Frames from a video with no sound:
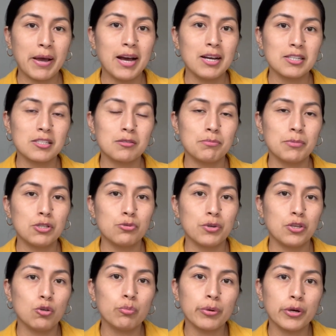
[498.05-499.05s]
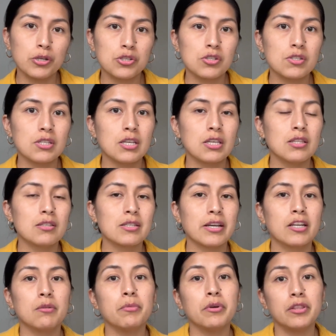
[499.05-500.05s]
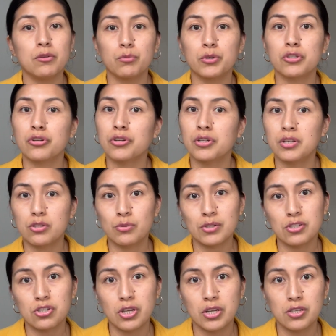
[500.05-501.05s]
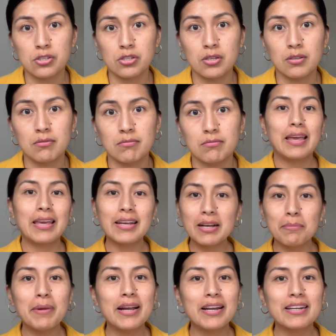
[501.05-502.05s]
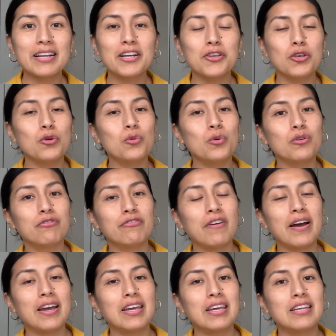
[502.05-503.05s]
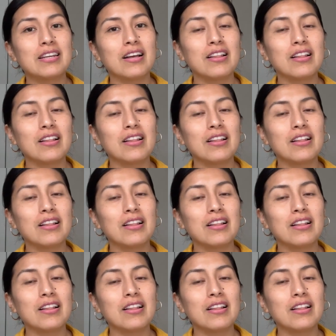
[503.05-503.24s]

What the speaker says: passed between you purchasing this item and then returning to exchange it. In Gamarra, you will find